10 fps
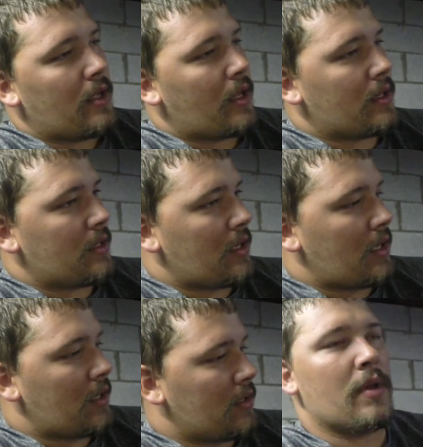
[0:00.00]
And
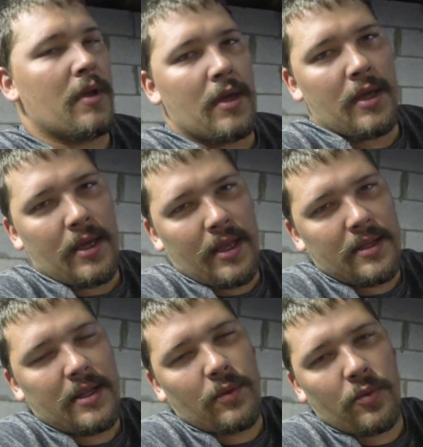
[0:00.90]

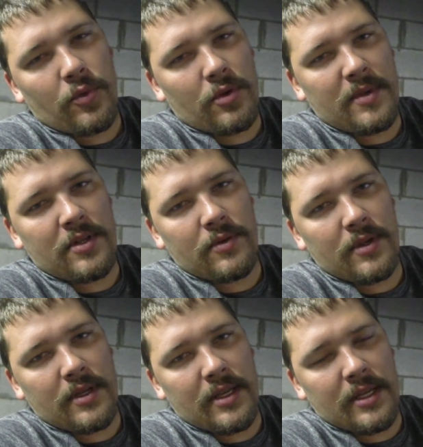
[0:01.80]
yeah, what we're going to be
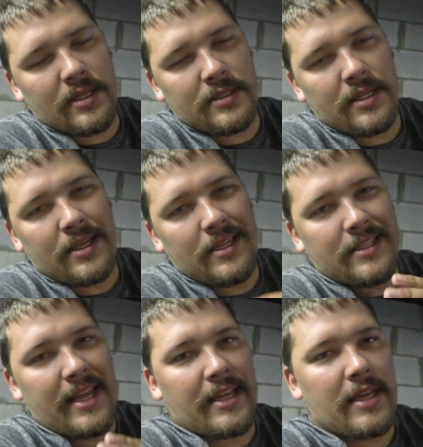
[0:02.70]
doing is
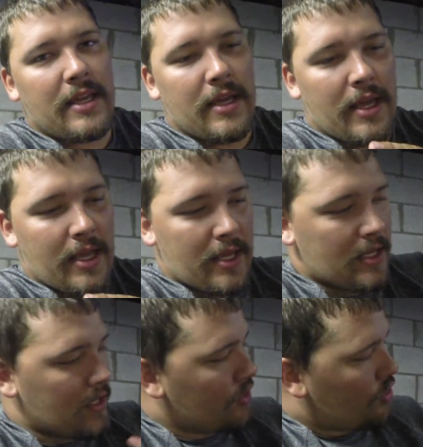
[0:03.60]
taking a
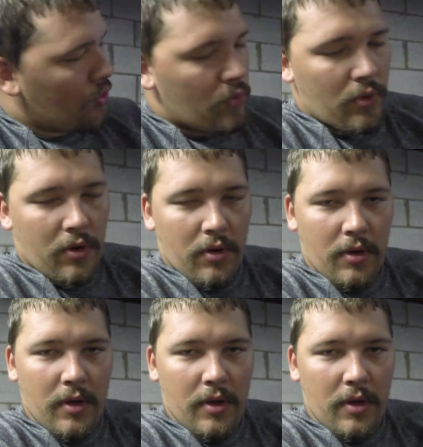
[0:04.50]
tour